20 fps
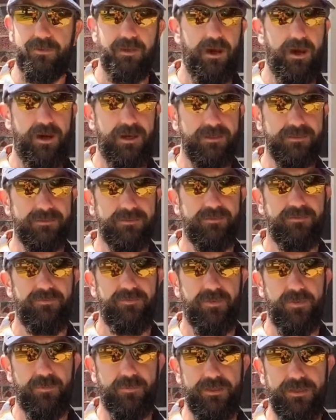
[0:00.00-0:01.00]
cost
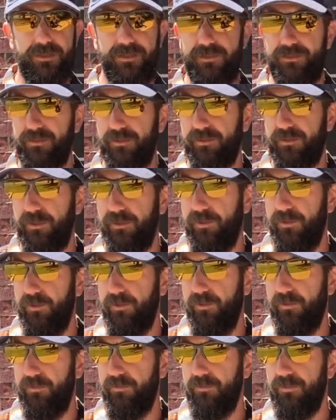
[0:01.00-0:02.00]
for me to
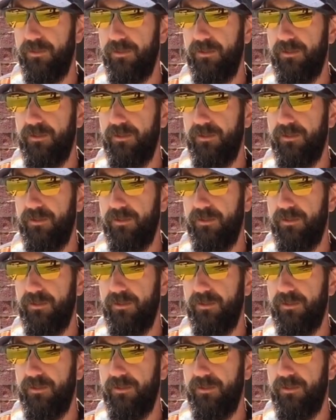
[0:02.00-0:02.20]
go